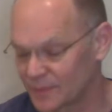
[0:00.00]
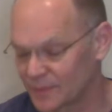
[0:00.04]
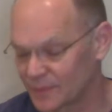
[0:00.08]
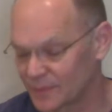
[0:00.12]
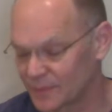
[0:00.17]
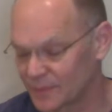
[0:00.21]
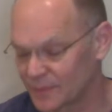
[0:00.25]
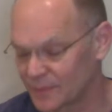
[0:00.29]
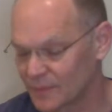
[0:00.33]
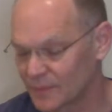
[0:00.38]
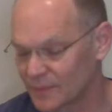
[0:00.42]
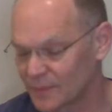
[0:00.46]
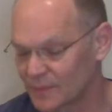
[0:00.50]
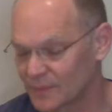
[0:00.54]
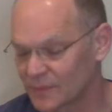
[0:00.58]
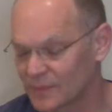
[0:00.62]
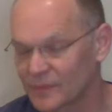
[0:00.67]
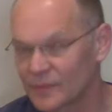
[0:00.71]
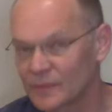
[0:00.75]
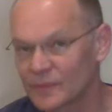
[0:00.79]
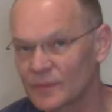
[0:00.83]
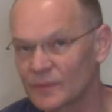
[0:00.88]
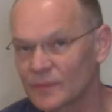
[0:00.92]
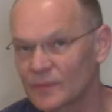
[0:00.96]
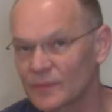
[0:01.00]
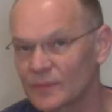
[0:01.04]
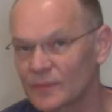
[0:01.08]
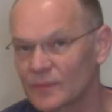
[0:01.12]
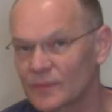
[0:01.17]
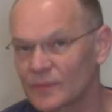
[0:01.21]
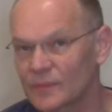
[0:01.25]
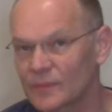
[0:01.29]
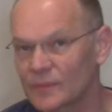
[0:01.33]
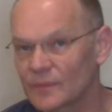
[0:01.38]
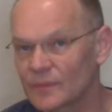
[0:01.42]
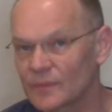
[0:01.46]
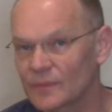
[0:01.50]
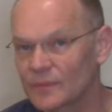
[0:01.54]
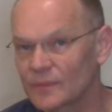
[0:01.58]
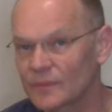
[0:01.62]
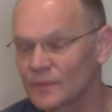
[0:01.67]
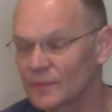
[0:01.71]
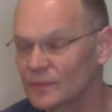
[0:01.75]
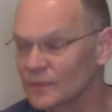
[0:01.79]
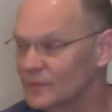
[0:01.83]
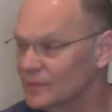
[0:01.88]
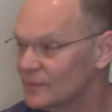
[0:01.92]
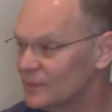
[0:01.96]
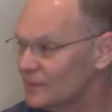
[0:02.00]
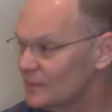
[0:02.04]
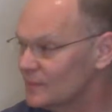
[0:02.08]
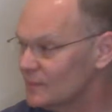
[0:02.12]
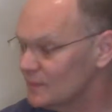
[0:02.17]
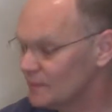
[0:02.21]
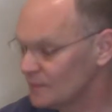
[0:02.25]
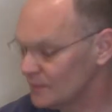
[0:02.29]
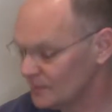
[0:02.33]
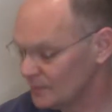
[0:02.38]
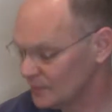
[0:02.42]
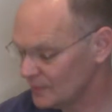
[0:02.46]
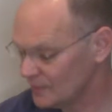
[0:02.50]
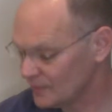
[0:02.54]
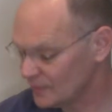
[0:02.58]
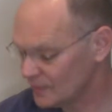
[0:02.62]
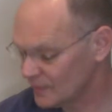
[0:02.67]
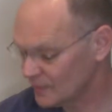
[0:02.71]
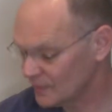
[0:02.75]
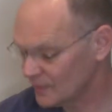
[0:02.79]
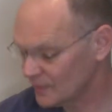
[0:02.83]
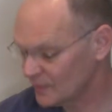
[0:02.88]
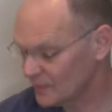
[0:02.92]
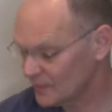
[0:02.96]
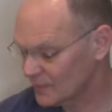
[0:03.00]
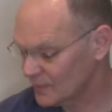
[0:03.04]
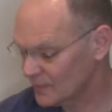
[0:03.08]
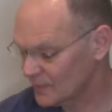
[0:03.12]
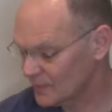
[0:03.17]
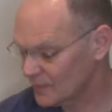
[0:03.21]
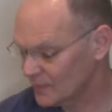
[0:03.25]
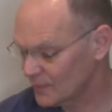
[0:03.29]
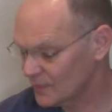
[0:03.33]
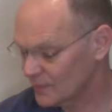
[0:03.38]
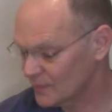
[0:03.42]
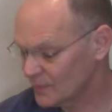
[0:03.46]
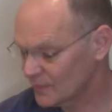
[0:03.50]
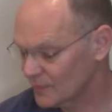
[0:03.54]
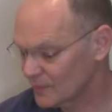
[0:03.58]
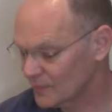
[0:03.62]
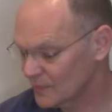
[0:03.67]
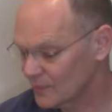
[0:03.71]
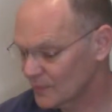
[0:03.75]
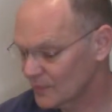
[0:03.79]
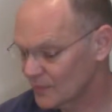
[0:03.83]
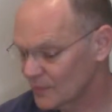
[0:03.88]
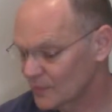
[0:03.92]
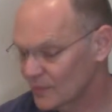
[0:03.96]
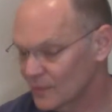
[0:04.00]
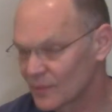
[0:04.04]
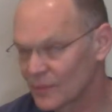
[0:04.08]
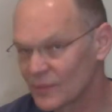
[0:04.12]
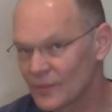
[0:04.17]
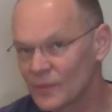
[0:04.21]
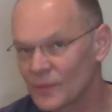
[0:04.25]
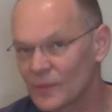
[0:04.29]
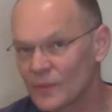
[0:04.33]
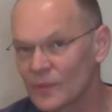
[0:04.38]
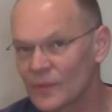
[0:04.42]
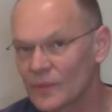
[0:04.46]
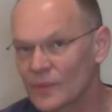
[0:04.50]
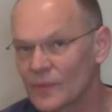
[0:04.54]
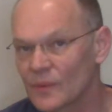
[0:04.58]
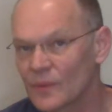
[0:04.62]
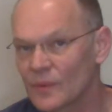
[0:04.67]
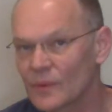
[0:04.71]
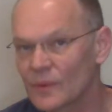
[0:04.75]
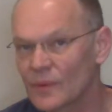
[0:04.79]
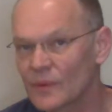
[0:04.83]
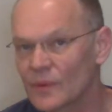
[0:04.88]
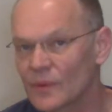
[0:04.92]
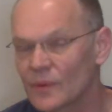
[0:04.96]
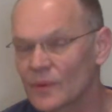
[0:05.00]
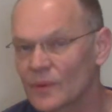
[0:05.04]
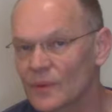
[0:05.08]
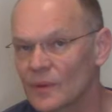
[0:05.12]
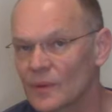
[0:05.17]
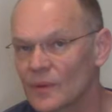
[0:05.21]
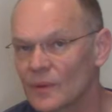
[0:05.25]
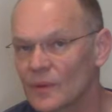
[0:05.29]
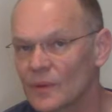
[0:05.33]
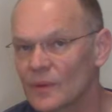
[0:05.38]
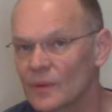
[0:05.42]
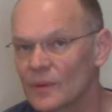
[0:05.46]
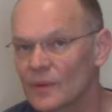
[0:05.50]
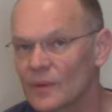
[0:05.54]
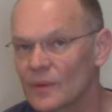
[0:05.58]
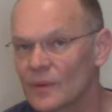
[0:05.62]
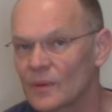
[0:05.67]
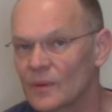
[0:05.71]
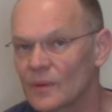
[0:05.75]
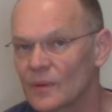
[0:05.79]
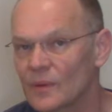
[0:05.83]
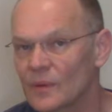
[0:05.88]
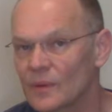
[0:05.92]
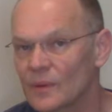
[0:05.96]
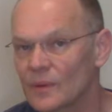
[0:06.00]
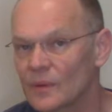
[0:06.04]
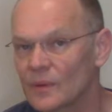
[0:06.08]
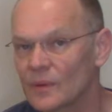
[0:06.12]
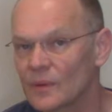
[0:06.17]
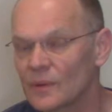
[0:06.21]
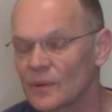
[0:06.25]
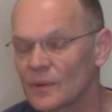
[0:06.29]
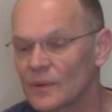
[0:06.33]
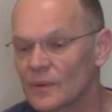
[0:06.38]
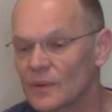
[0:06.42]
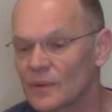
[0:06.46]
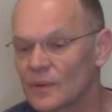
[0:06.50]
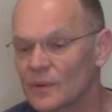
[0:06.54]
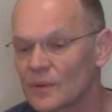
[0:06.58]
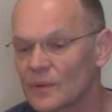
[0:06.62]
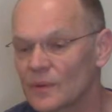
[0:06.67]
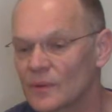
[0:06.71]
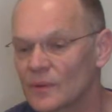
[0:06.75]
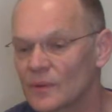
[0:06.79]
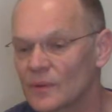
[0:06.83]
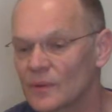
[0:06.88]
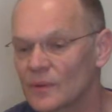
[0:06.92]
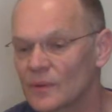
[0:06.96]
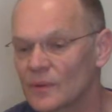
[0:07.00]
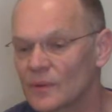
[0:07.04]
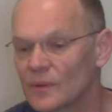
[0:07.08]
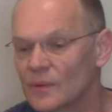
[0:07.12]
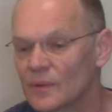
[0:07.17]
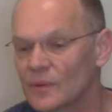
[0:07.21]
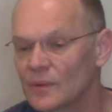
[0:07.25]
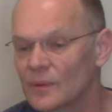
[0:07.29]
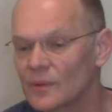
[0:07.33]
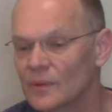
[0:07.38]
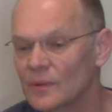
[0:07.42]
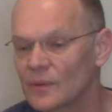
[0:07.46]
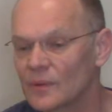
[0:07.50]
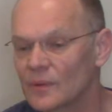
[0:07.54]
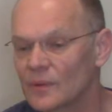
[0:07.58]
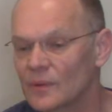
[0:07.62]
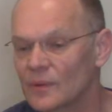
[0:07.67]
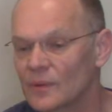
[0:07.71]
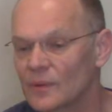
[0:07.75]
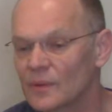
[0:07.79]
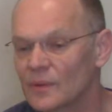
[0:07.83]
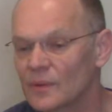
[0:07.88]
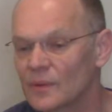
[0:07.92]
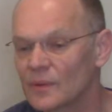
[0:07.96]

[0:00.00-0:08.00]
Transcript: The person shown says nothing.